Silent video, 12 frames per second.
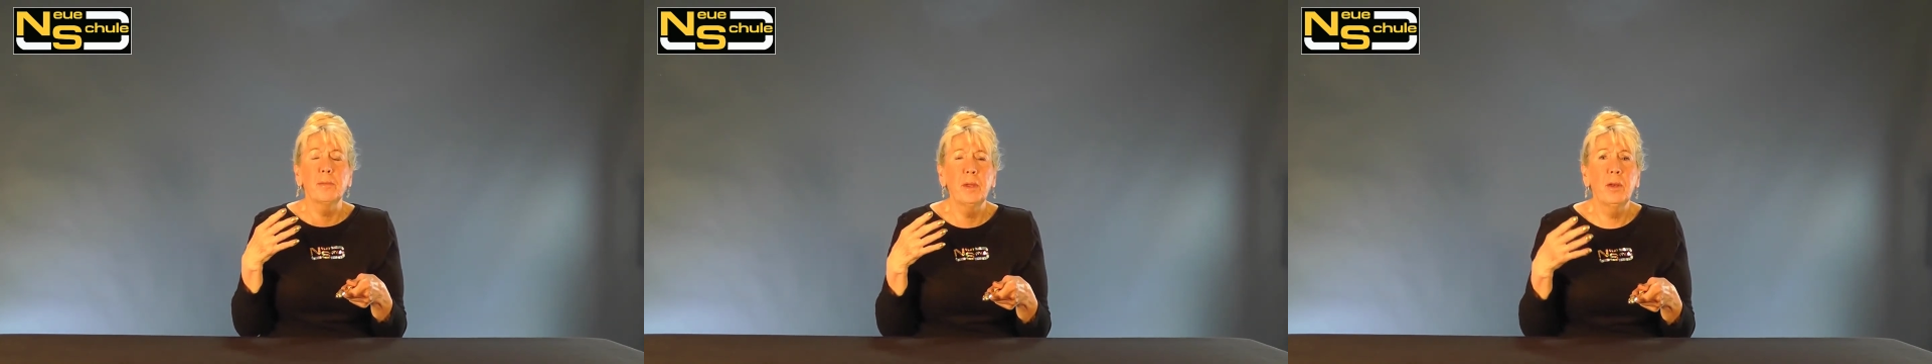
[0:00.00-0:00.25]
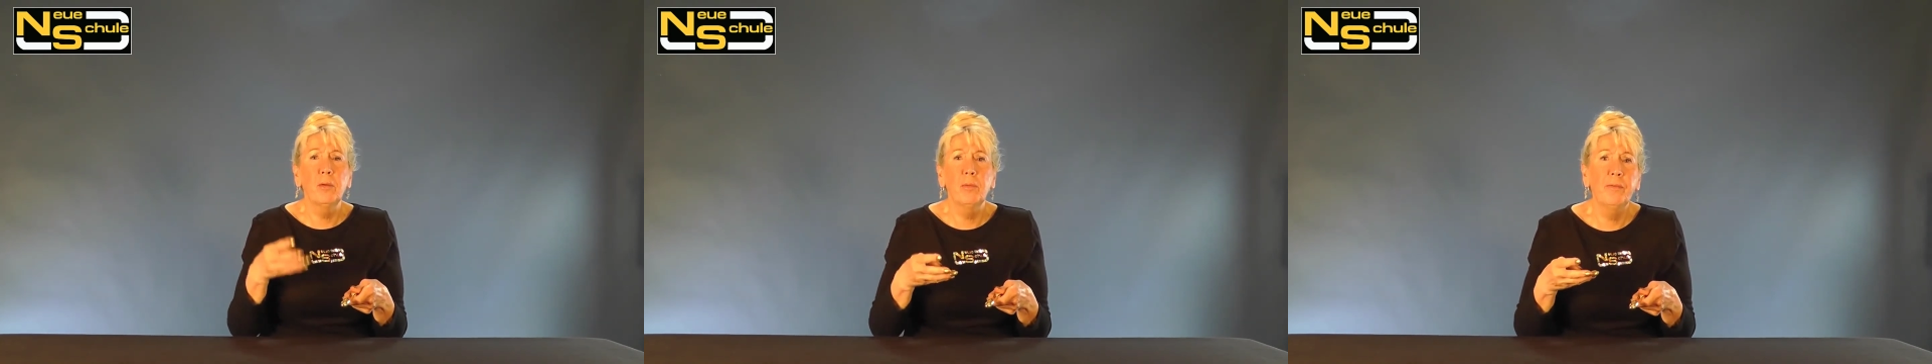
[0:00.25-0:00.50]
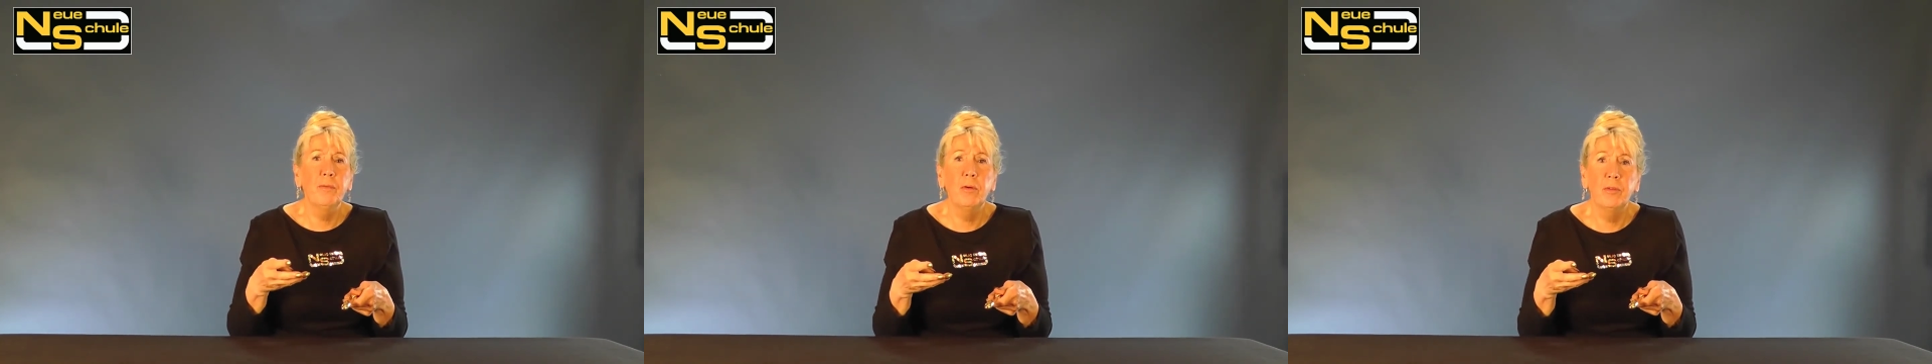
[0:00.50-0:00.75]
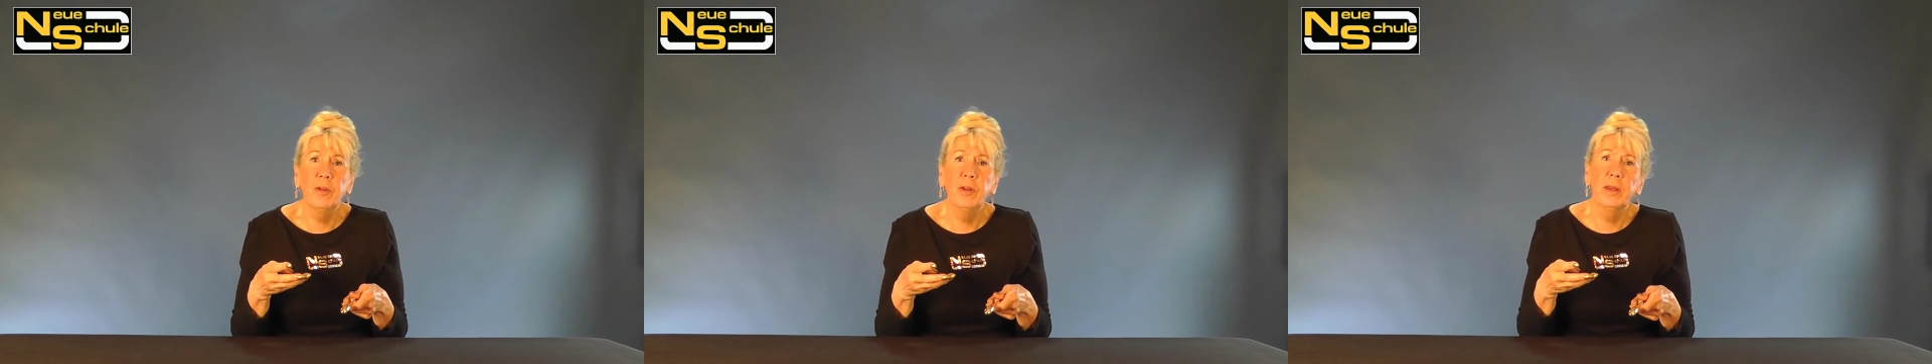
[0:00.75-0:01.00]
You know, we've
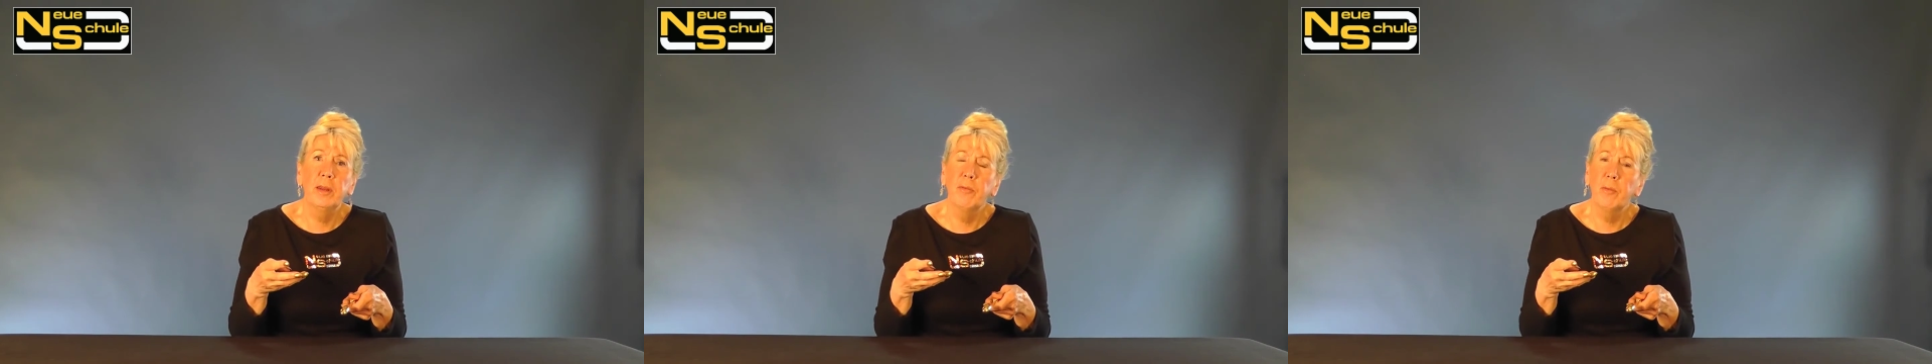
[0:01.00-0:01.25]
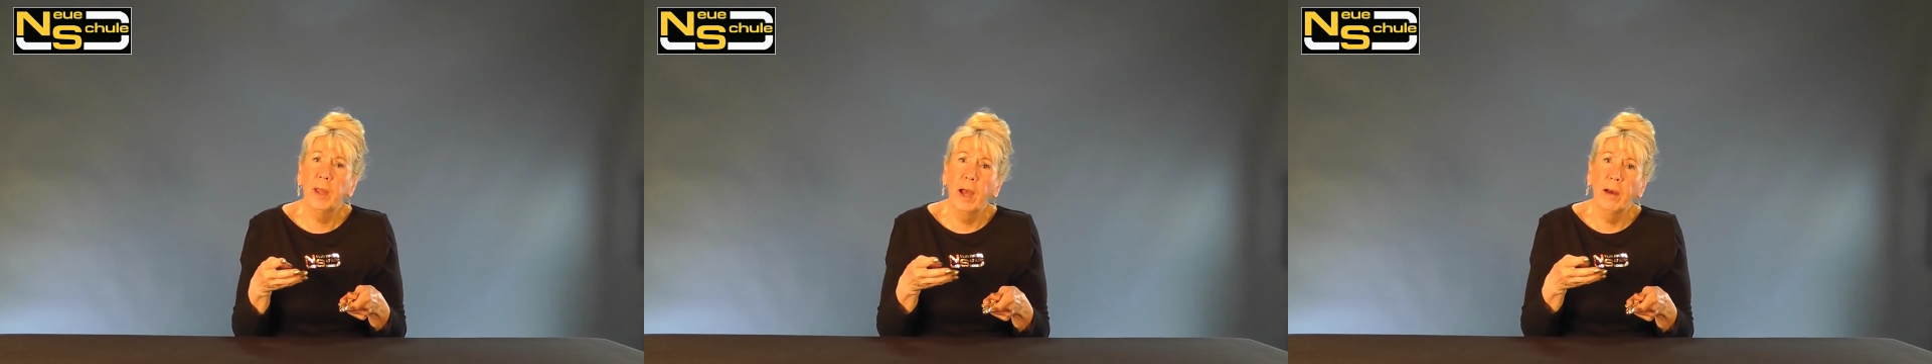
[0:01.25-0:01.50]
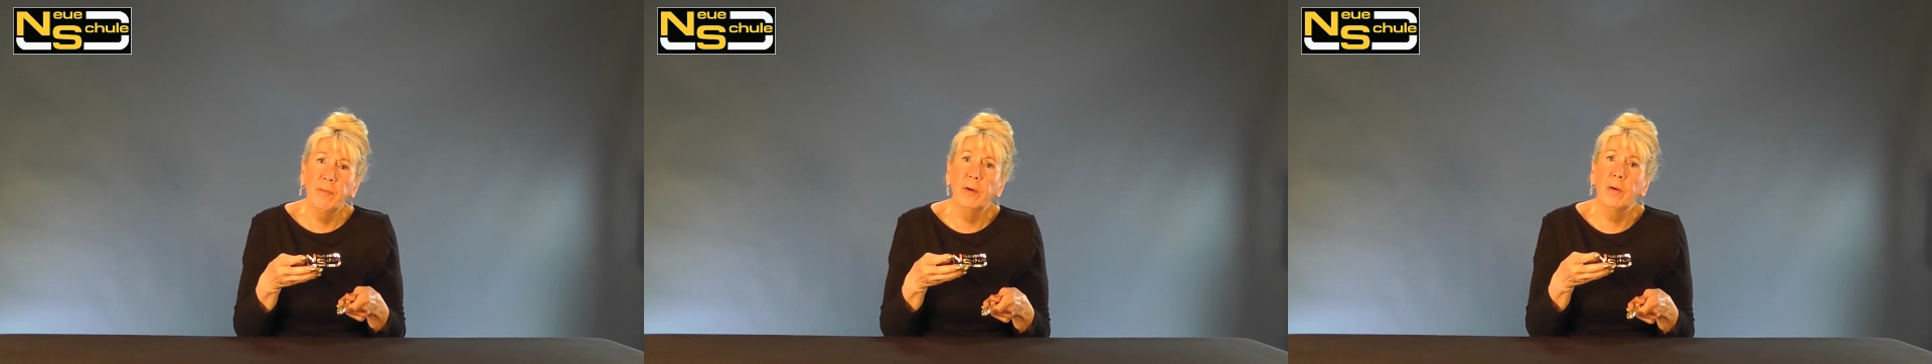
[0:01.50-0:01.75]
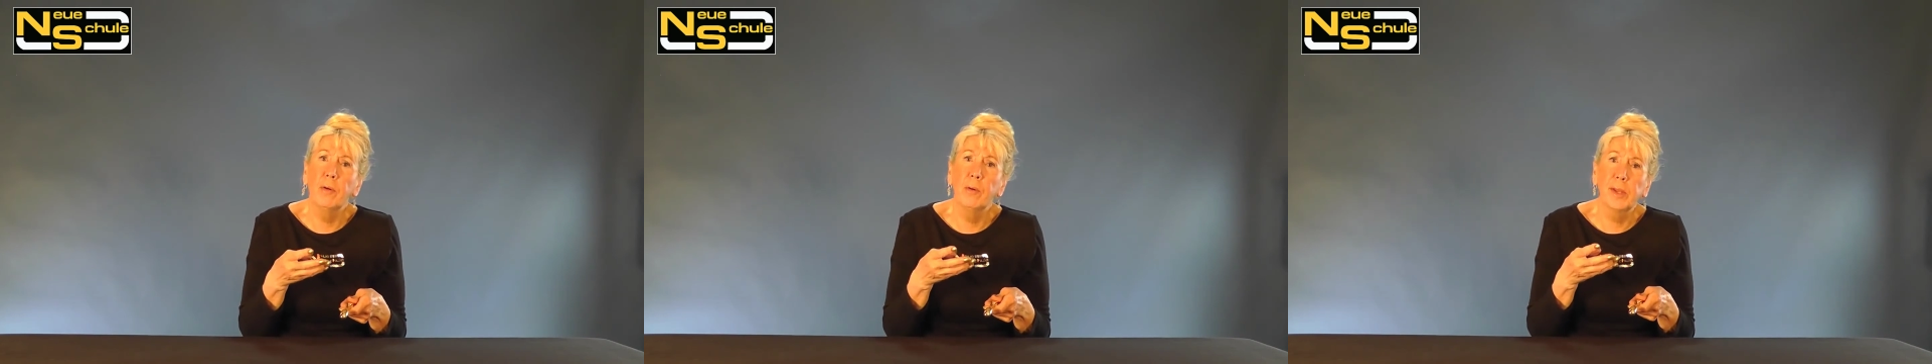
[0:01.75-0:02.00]
all done it. If we have a
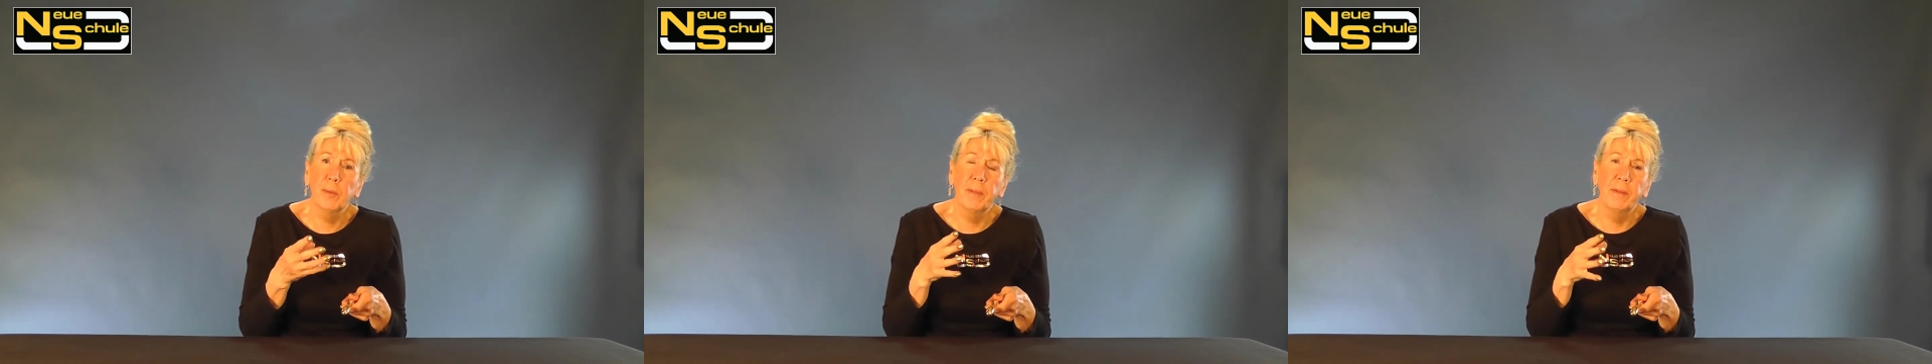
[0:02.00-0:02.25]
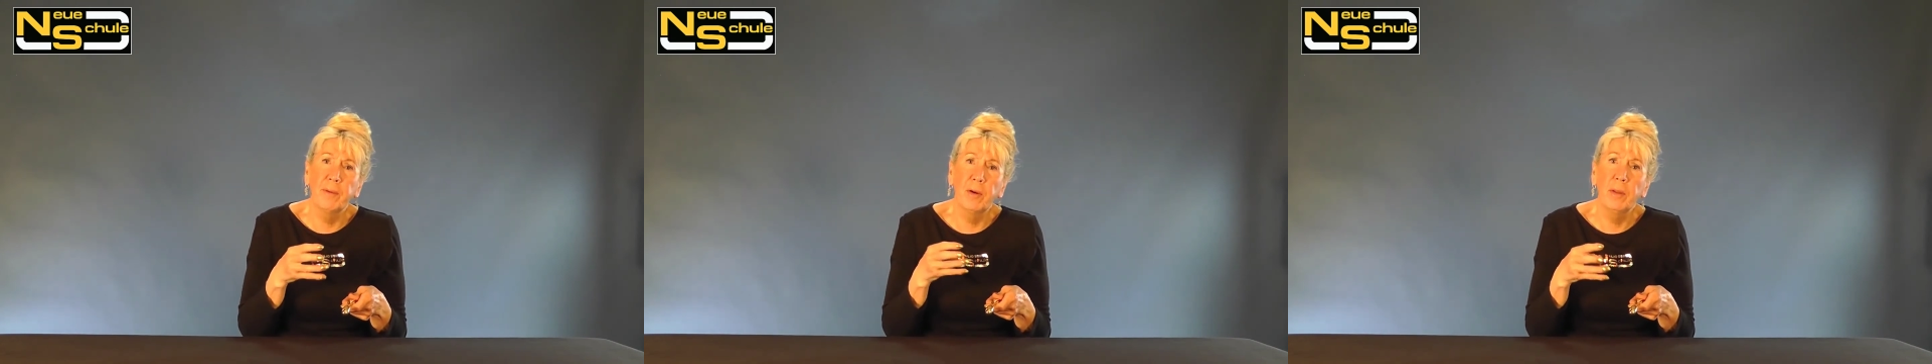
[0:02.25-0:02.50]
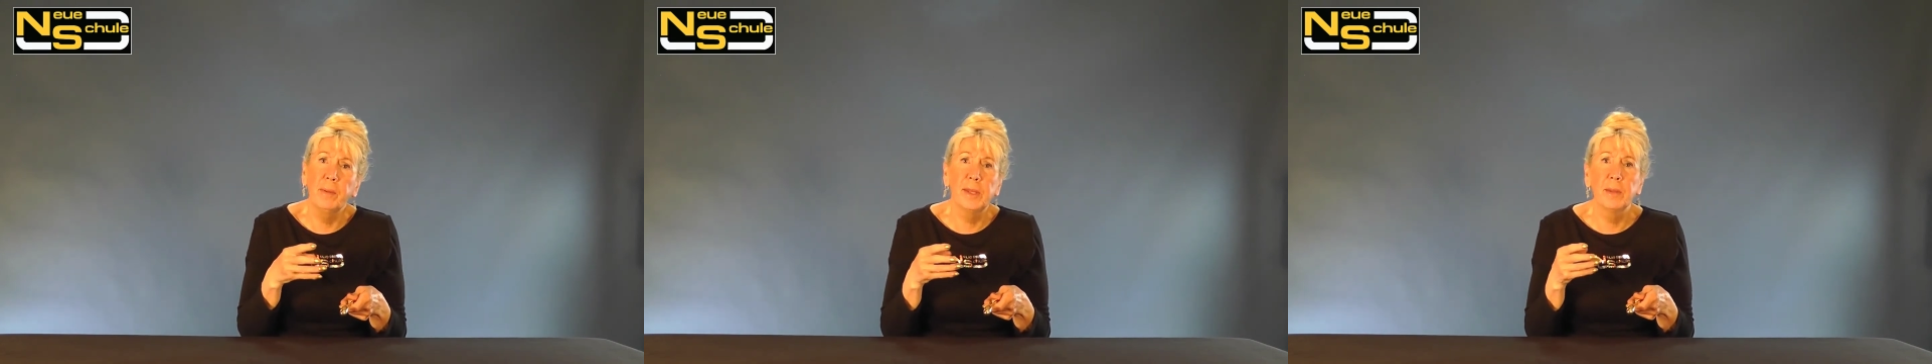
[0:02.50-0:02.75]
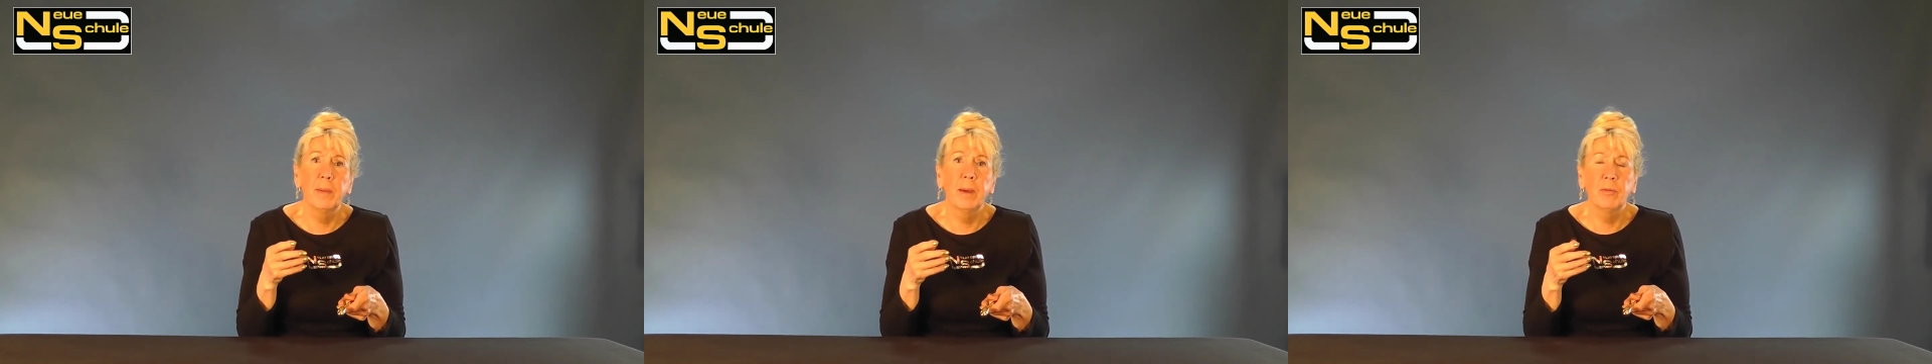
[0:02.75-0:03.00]
horse with a very
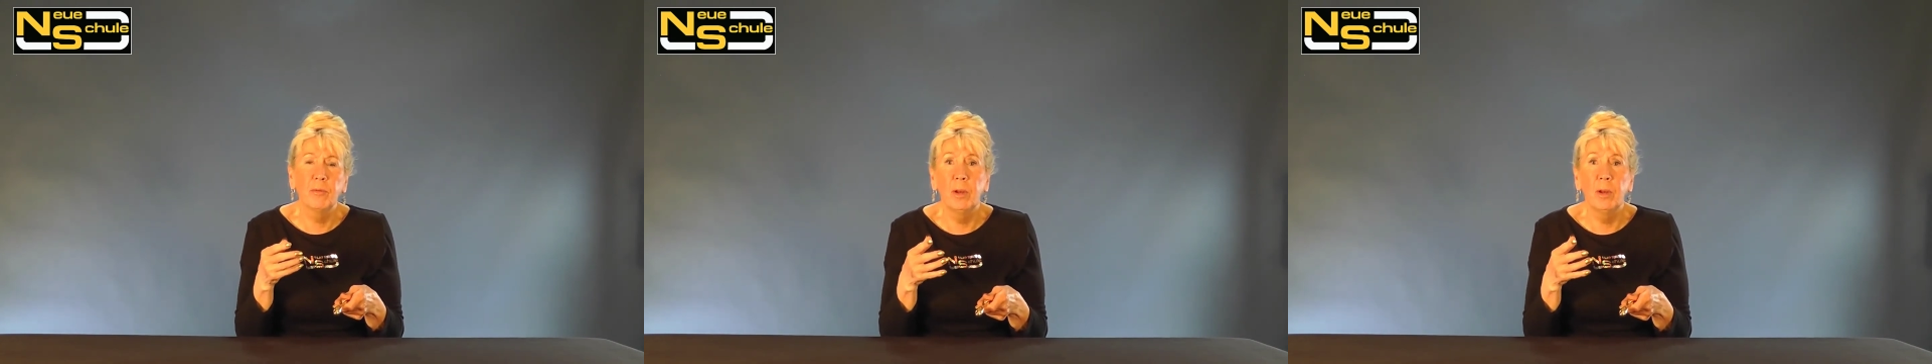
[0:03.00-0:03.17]
busy mouth,